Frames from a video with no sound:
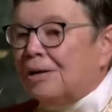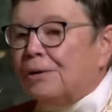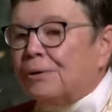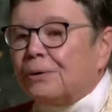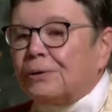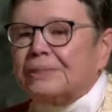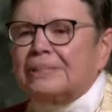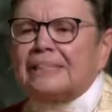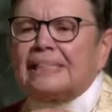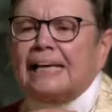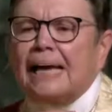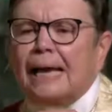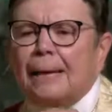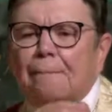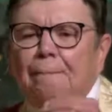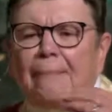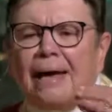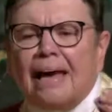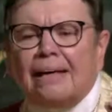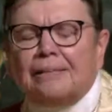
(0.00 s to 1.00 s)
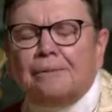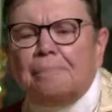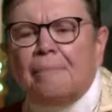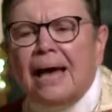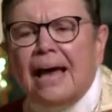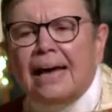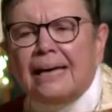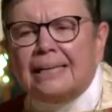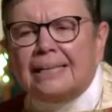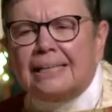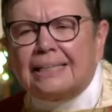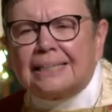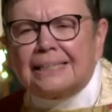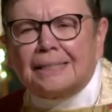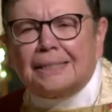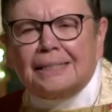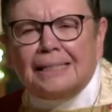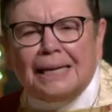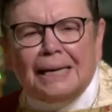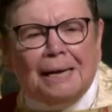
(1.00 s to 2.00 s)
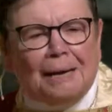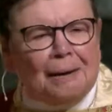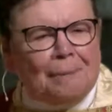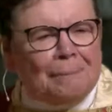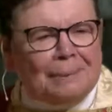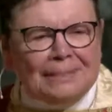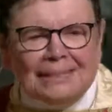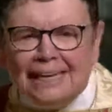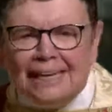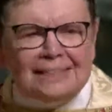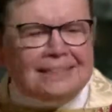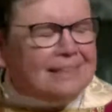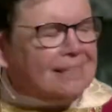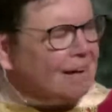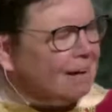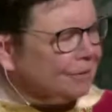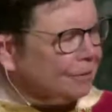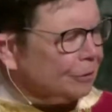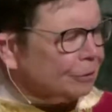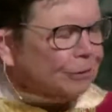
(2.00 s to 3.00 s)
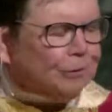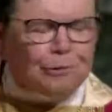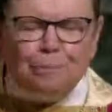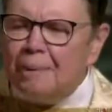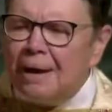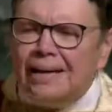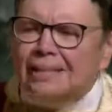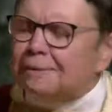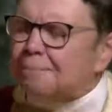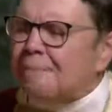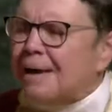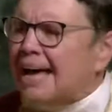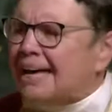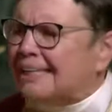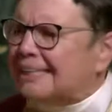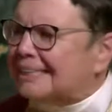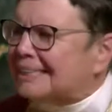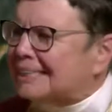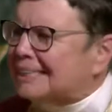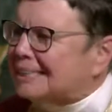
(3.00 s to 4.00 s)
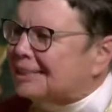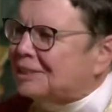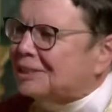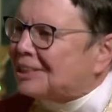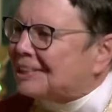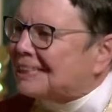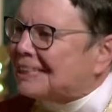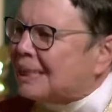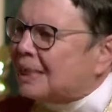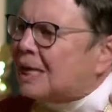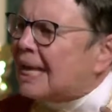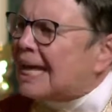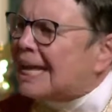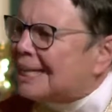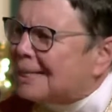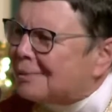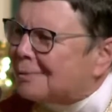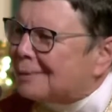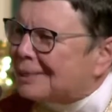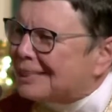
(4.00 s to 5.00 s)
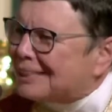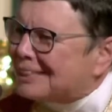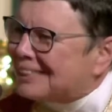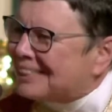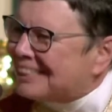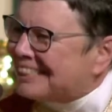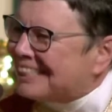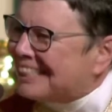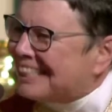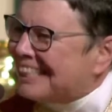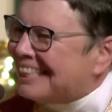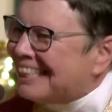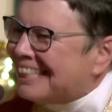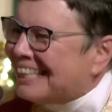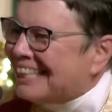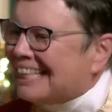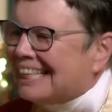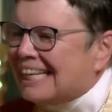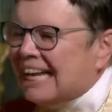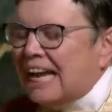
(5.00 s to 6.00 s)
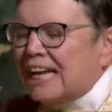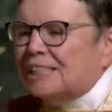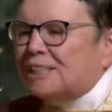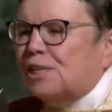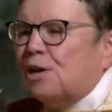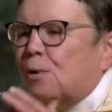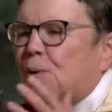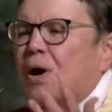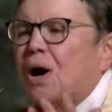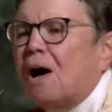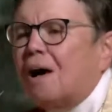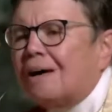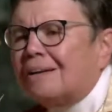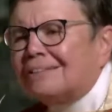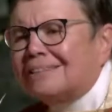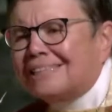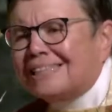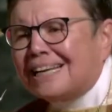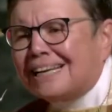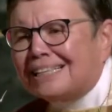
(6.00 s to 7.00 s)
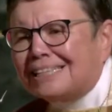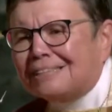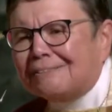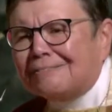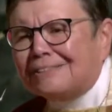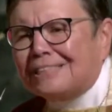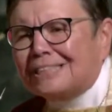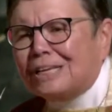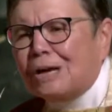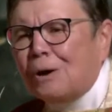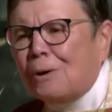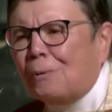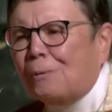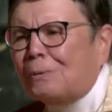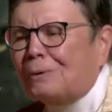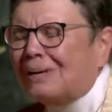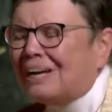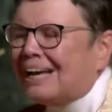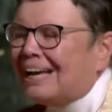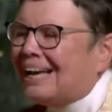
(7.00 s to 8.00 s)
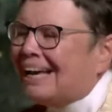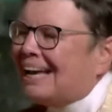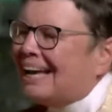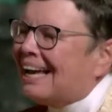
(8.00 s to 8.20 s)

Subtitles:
You could say mathematics, but that's not true. Mathematics is just a language. It has no content of its own.